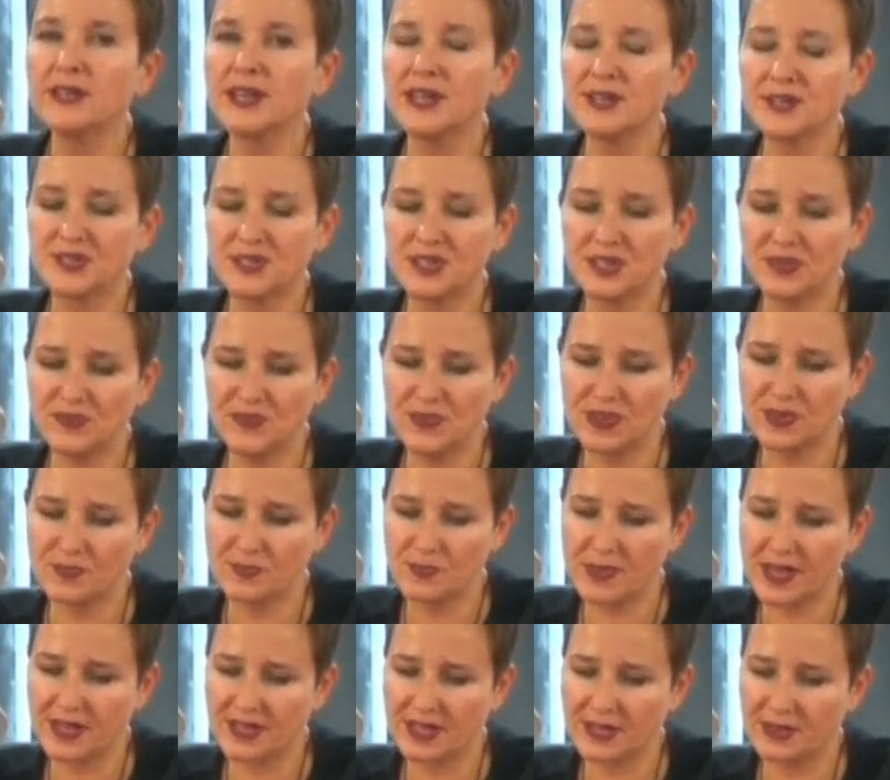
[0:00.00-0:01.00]
and
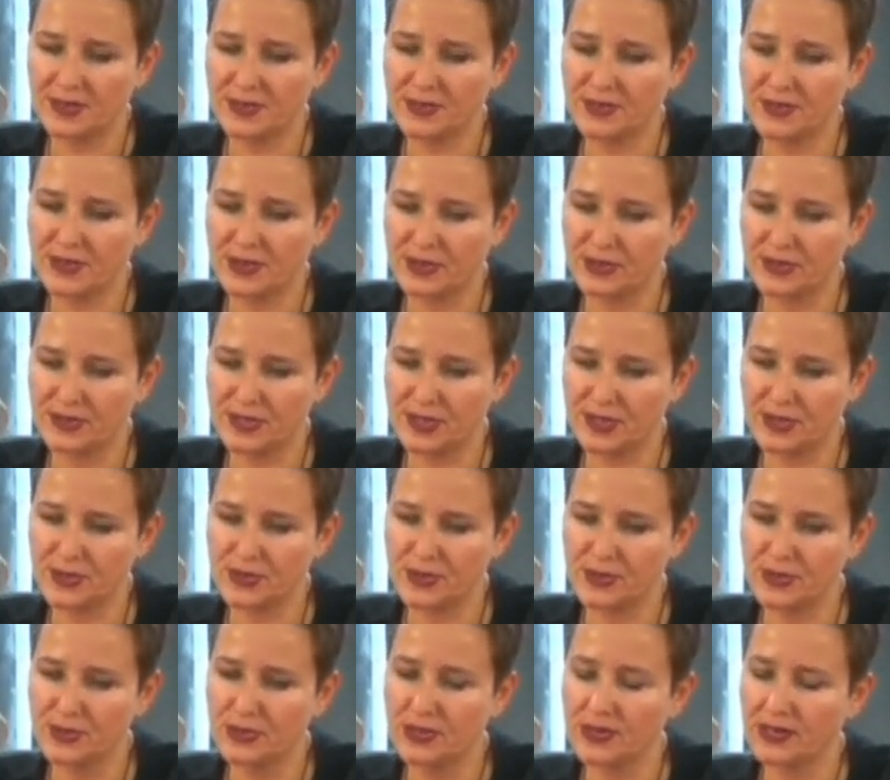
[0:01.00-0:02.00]
different manner to those
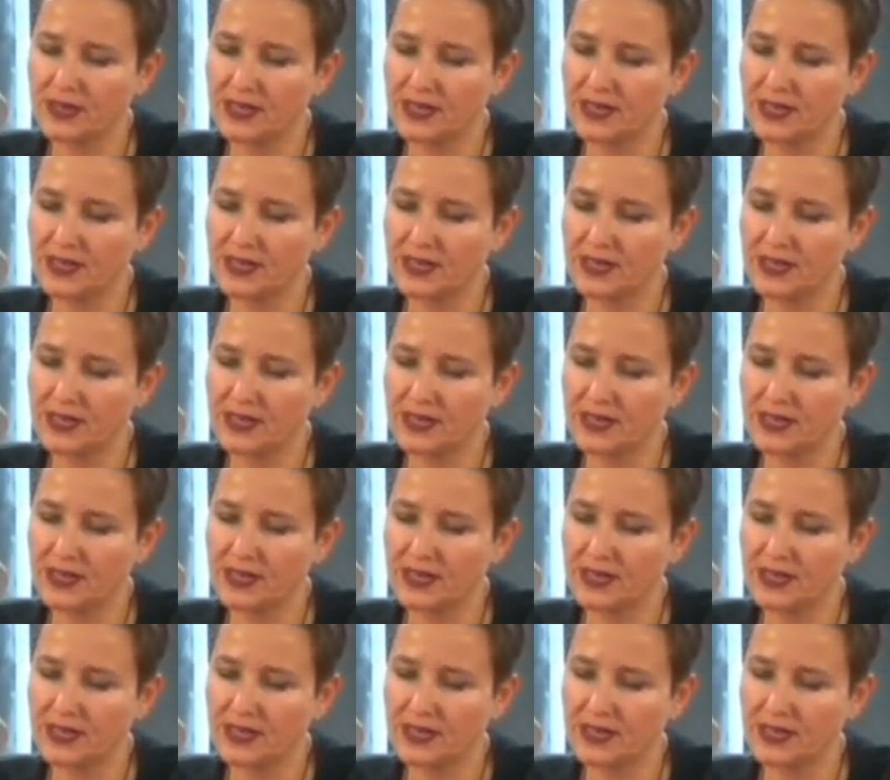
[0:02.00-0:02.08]
who,